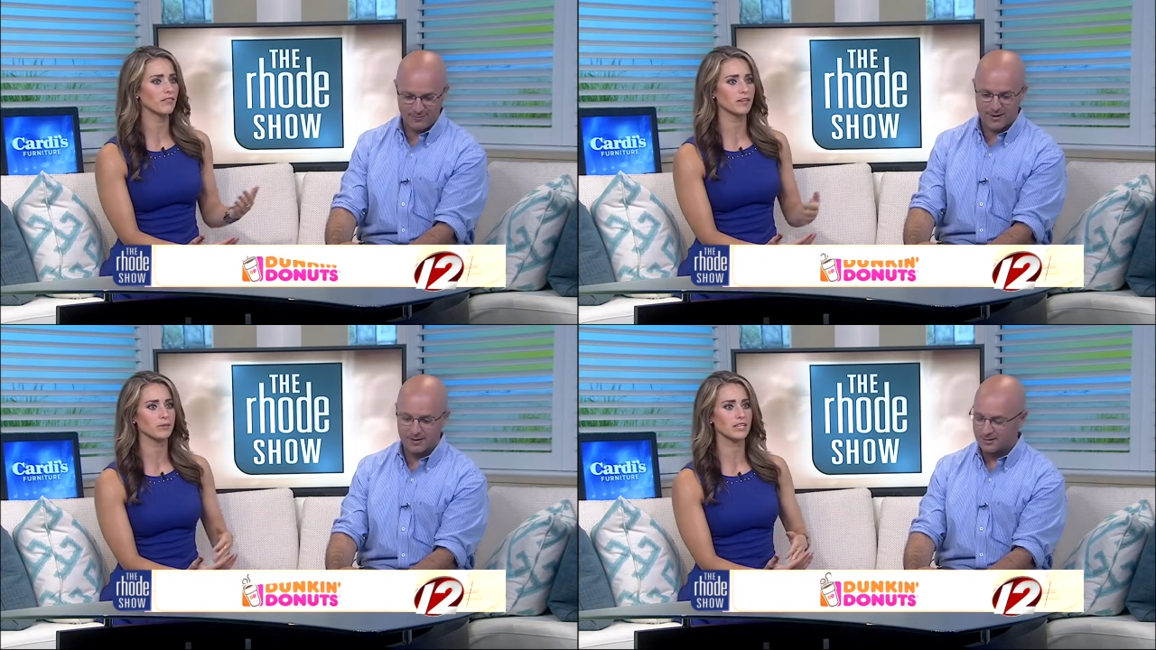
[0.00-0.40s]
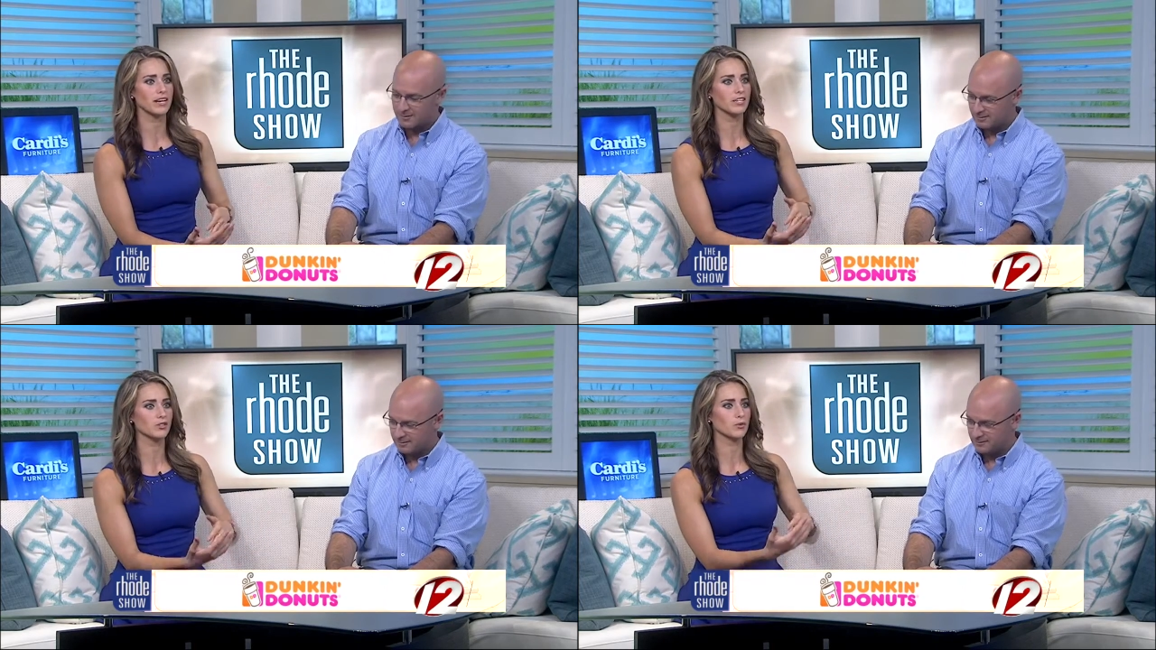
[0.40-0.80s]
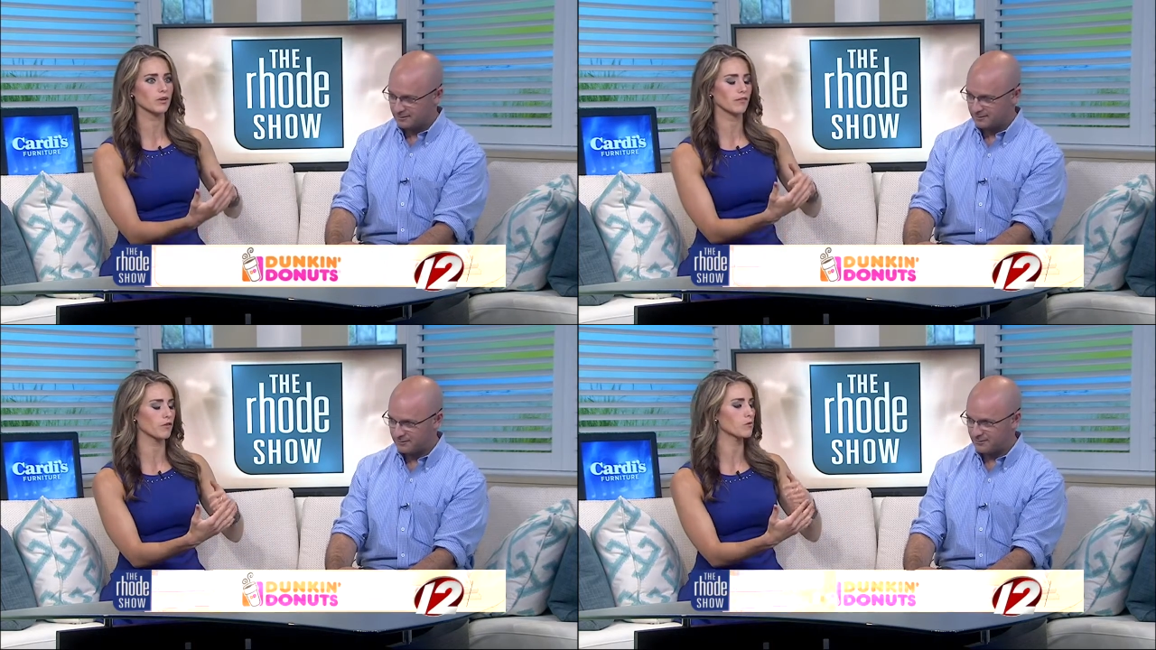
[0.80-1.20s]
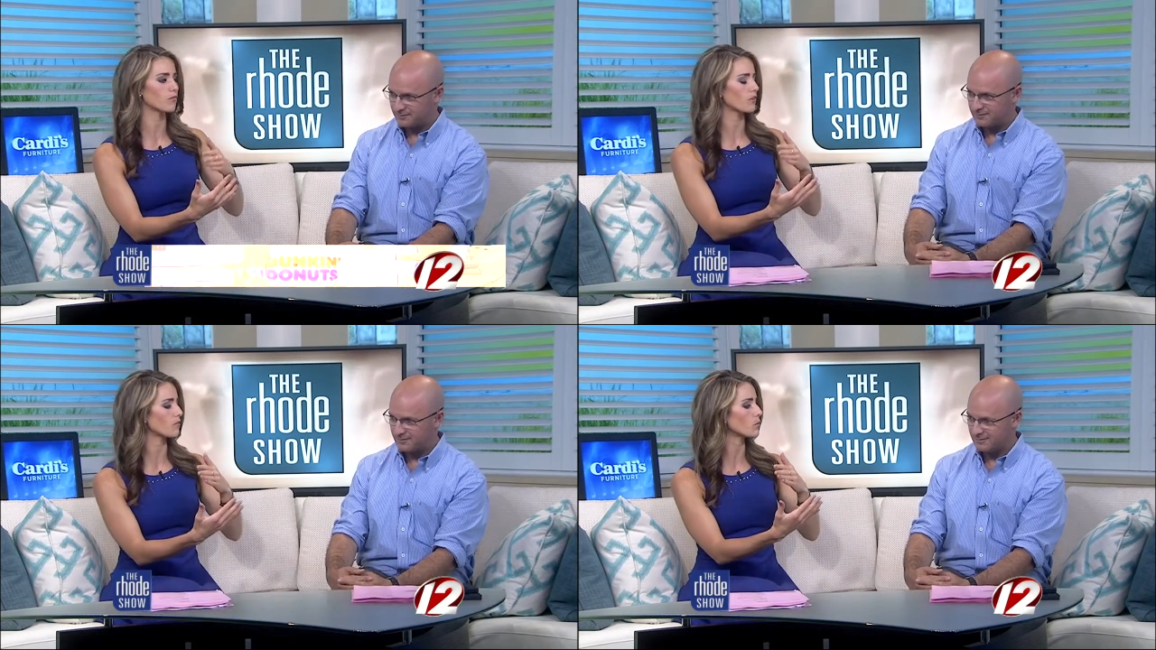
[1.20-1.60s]
Speaker 1: if there was any sort of, you,
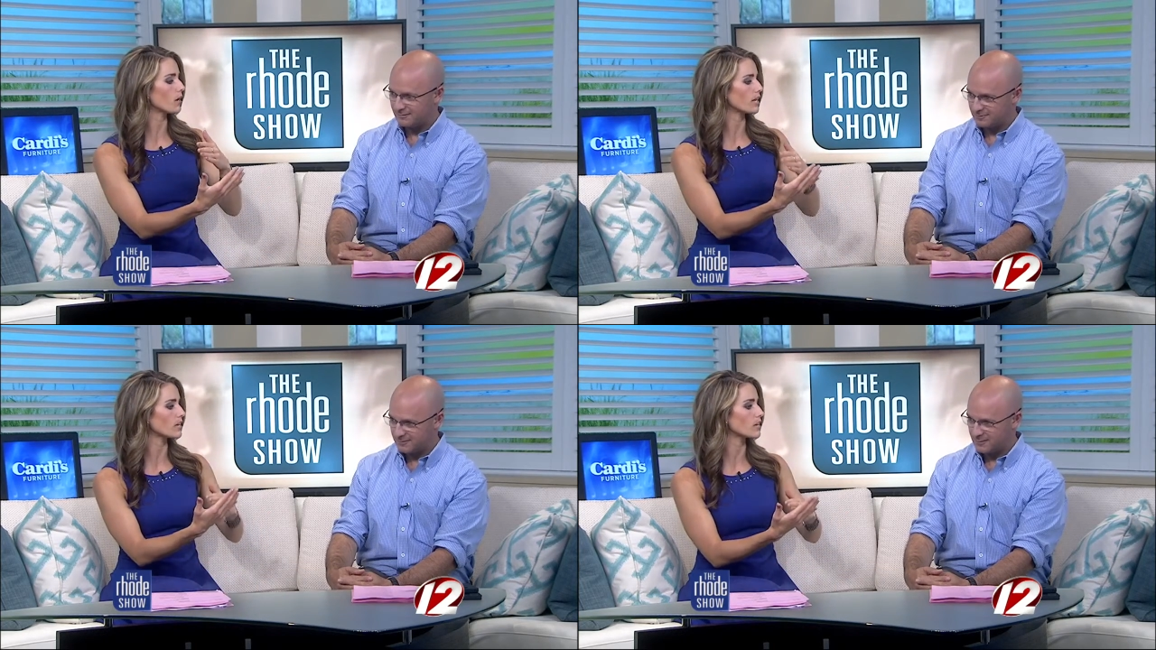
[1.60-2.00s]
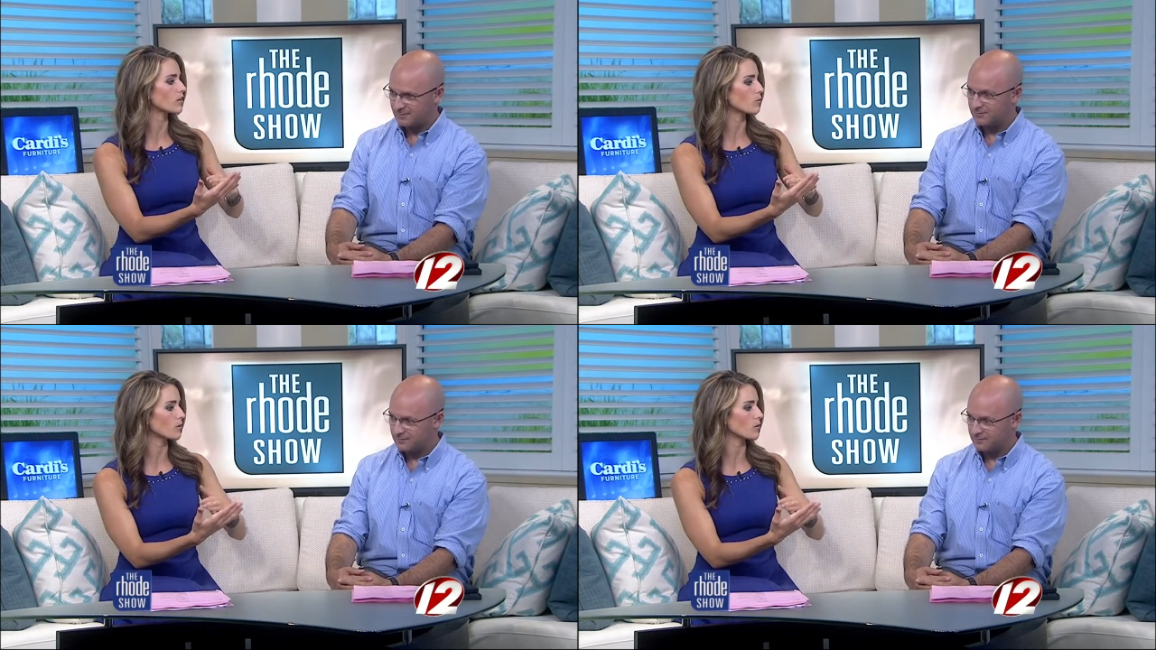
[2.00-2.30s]
if you were at a year